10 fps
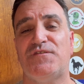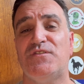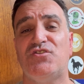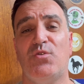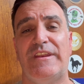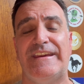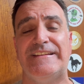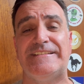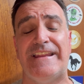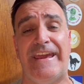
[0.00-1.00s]
for tuning
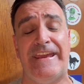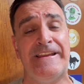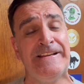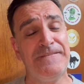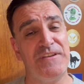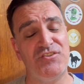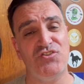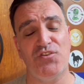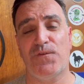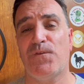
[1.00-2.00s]
in today. If this
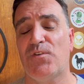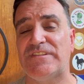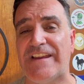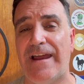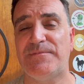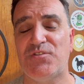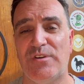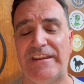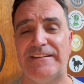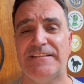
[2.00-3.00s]
is your first time
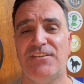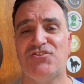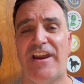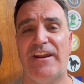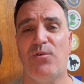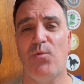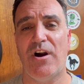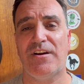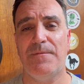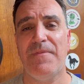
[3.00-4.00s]
tuning into the channel,
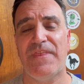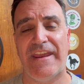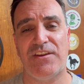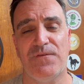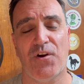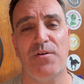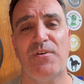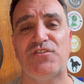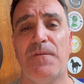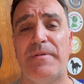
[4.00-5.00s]
welcome. Thank you very
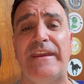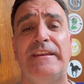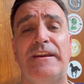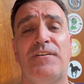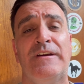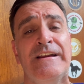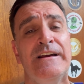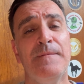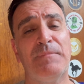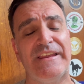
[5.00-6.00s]
much for being here.
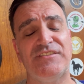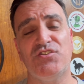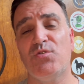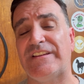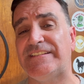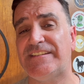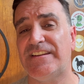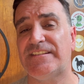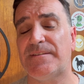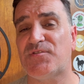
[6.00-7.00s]
Please do
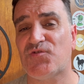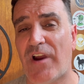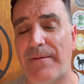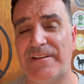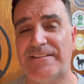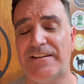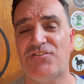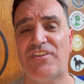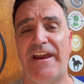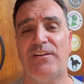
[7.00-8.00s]
consider subscribing to the
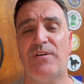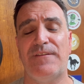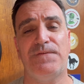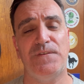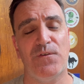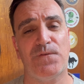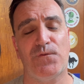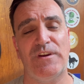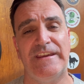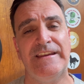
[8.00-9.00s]
channel and feel
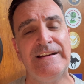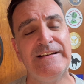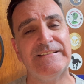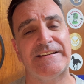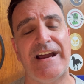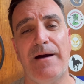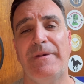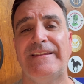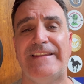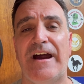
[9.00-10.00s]
free to
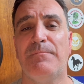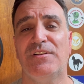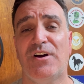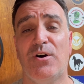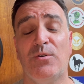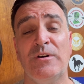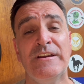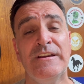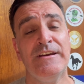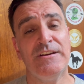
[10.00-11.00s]
comment down below.
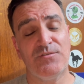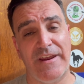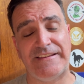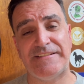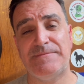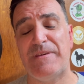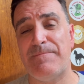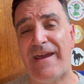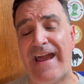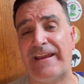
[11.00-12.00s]
Great to be
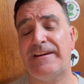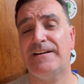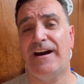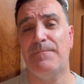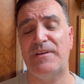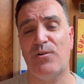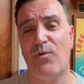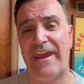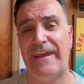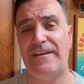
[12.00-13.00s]
back. Uh, been
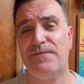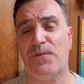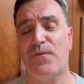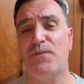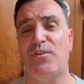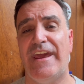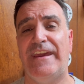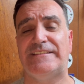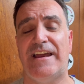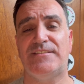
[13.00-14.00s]
away for a few
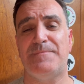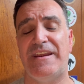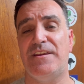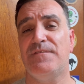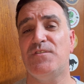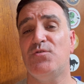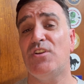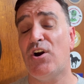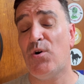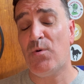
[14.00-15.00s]
days, as many of you
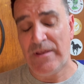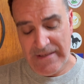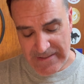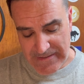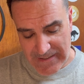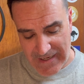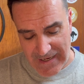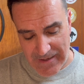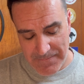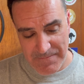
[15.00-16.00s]
know.
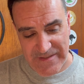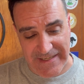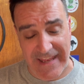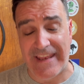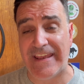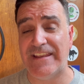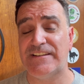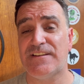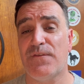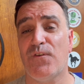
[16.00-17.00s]
Um, today
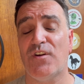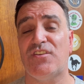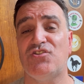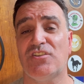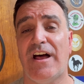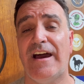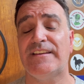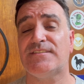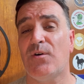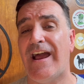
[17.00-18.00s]
is the 4th of July,
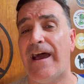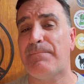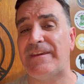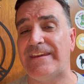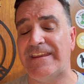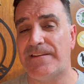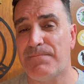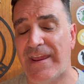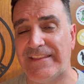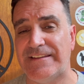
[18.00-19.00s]
so happy
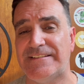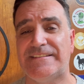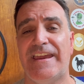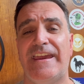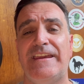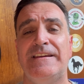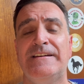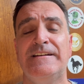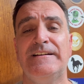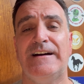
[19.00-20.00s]
Independence Day.
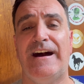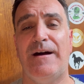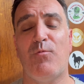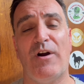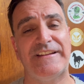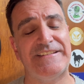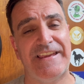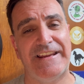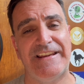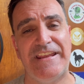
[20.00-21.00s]
Uh, wanted to
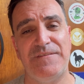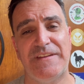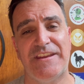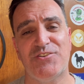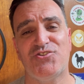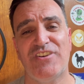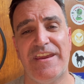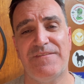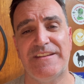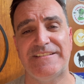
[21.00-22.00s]
get an evening
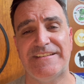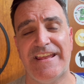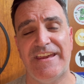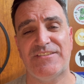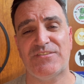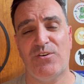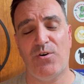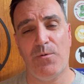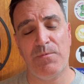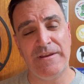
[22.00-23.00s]
shaving today, so I
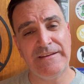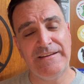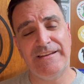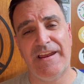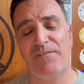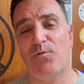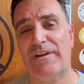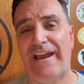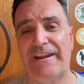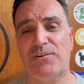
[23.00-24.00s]
hope everyone
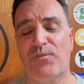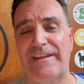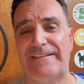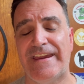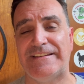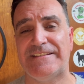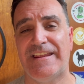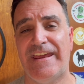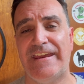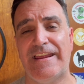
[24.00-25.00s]
had a great day
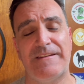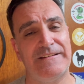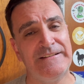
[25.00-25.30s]
today at